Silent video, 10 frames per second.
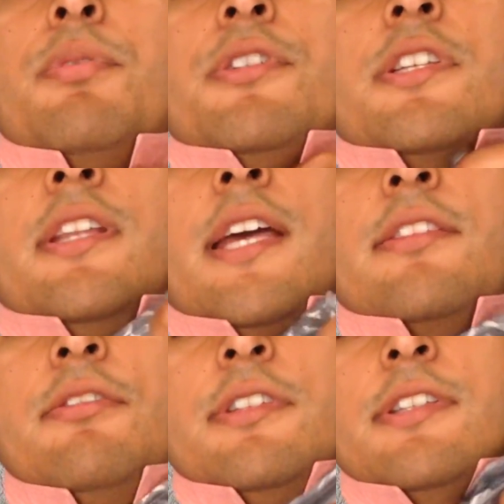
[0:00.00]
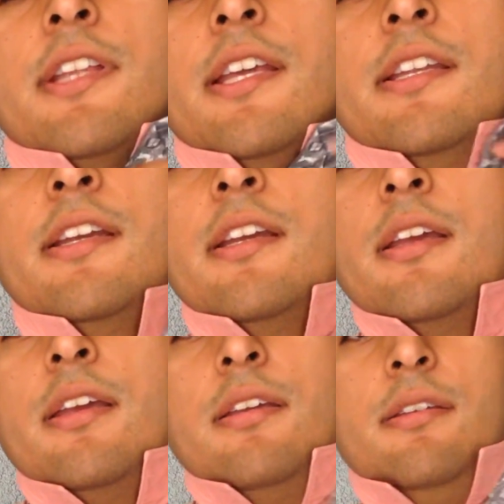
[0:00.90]
and pushing that through instead,
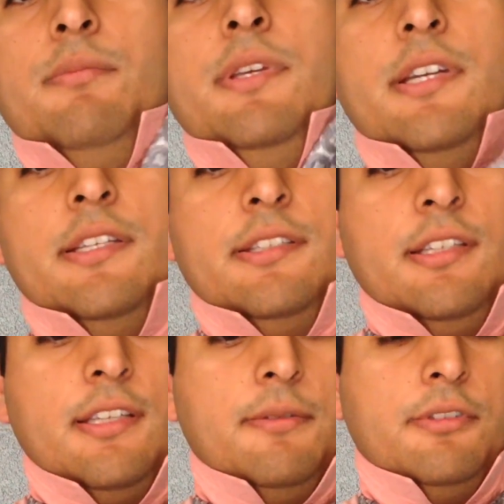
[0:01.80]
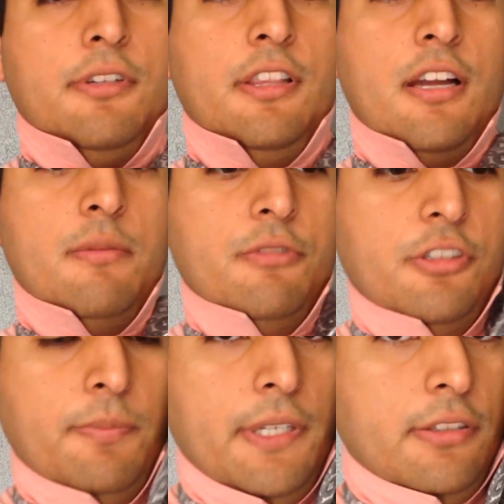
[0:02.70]
because it gives you a lot
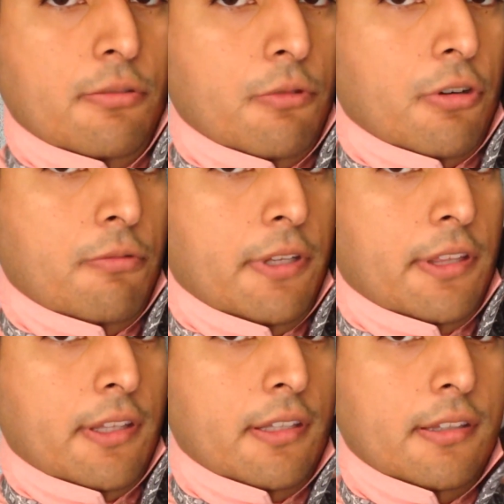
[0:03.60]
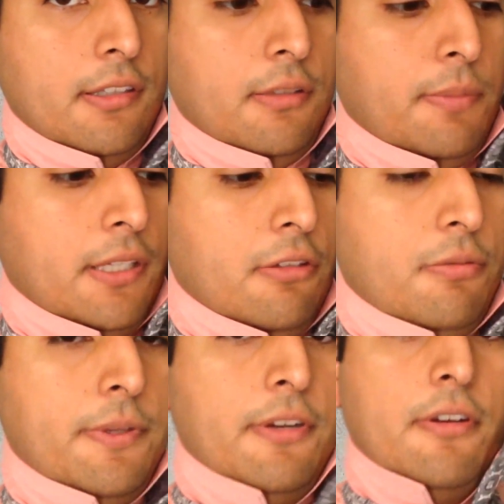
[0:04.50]
more space to work with, this big
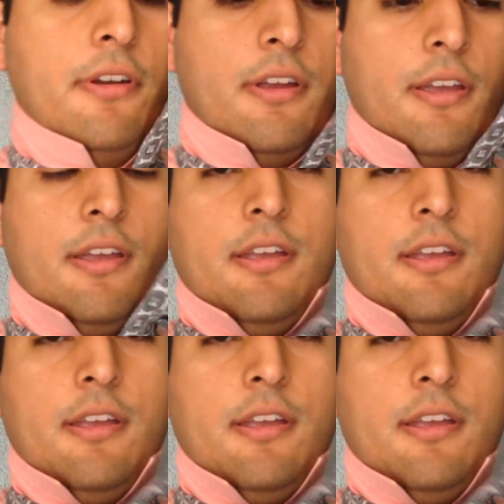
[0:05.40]
loop here.